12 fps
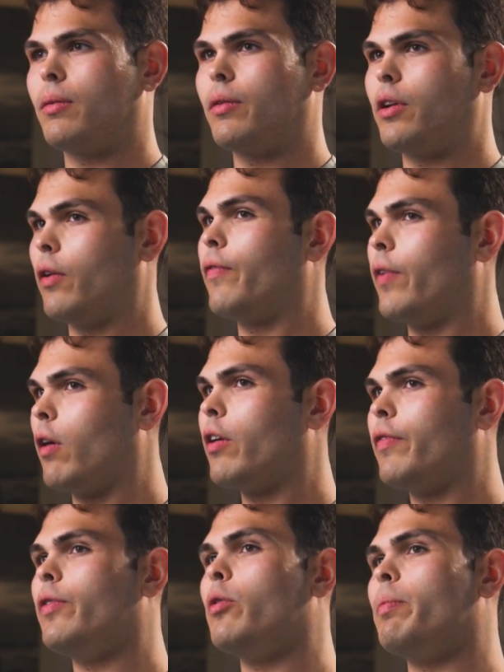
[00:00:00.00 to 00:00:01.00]
There are very
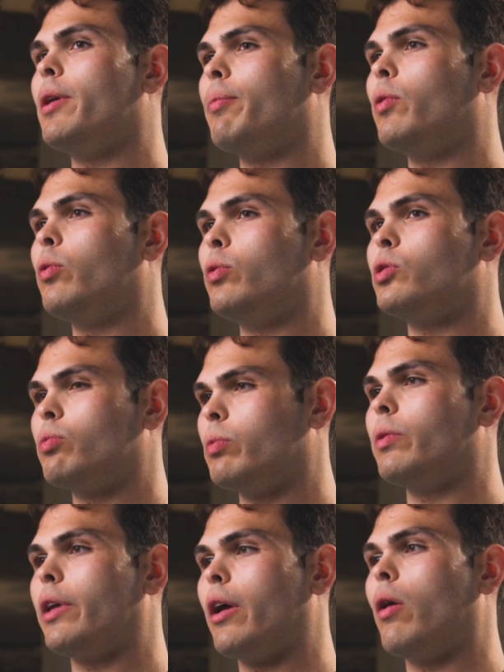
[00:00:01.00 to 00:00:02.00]
few people who
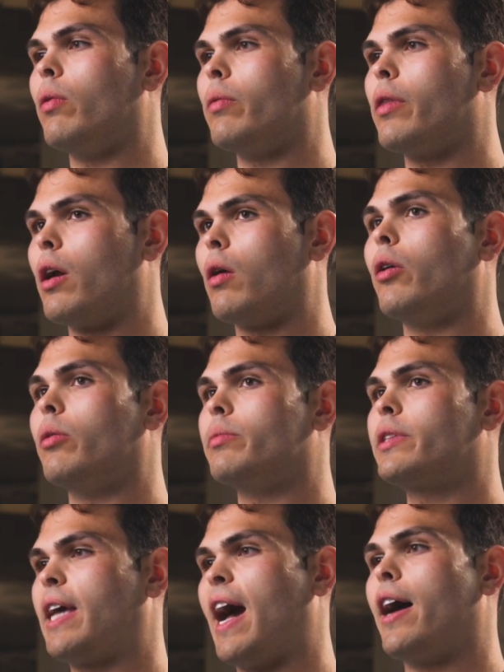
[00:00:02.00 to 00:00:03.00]
truly own their
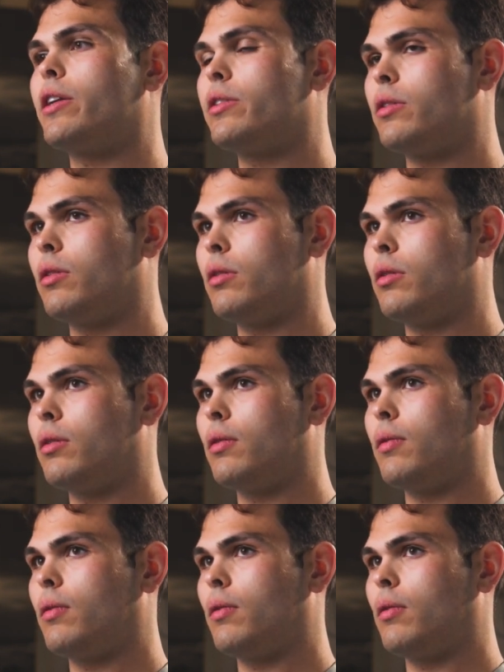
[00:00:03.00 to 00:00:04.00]
homes cash.
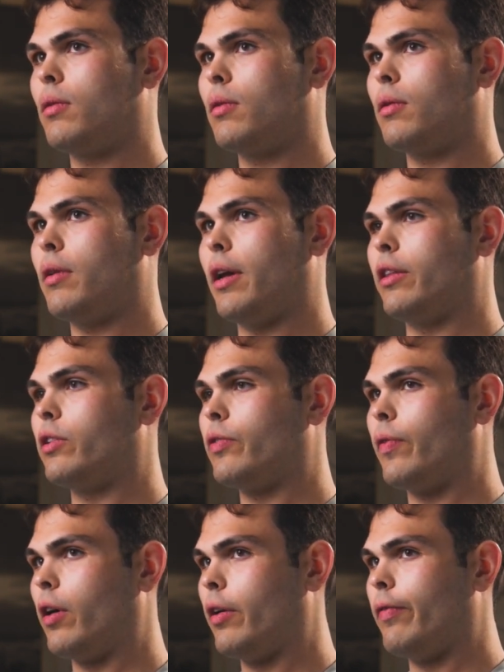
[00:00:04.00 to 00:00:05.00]
And there's
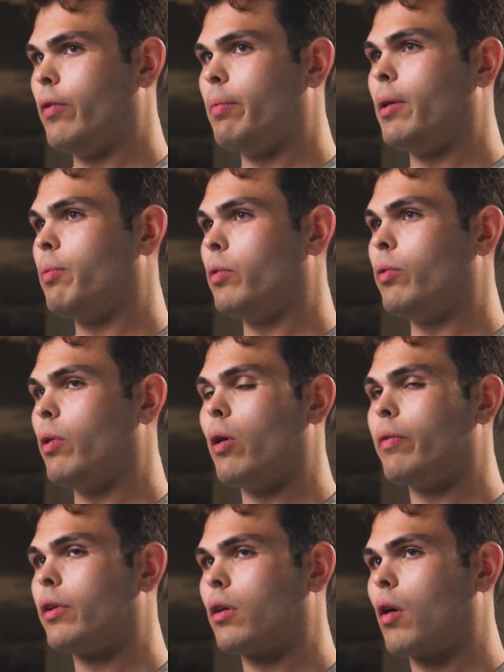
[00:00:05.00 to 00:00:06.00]
very few people who
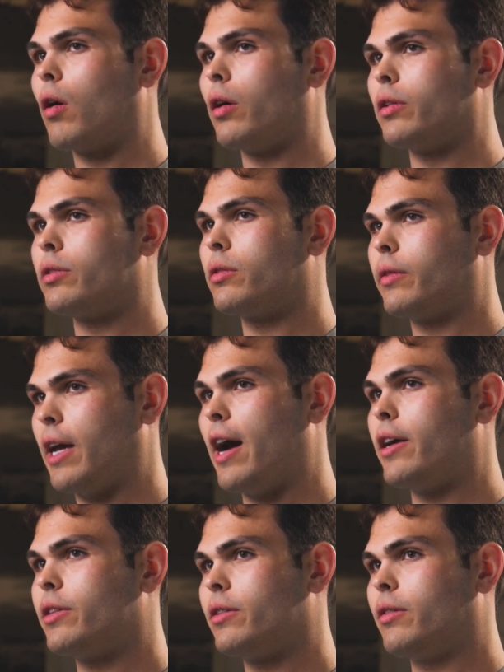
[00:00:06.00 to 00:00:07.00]
own their cars
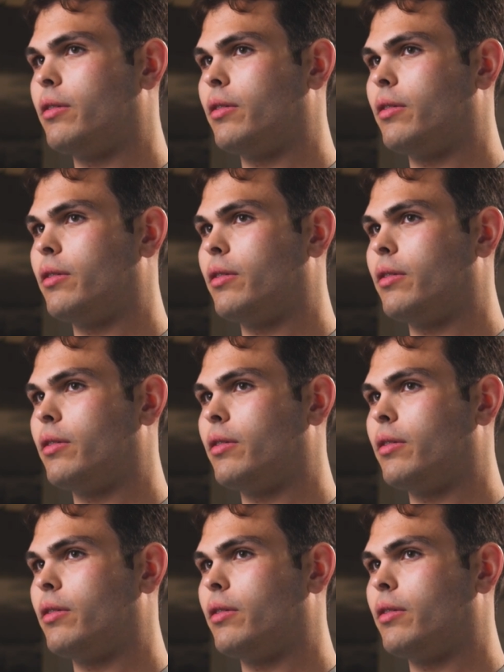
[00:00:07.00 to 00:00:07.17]
cash.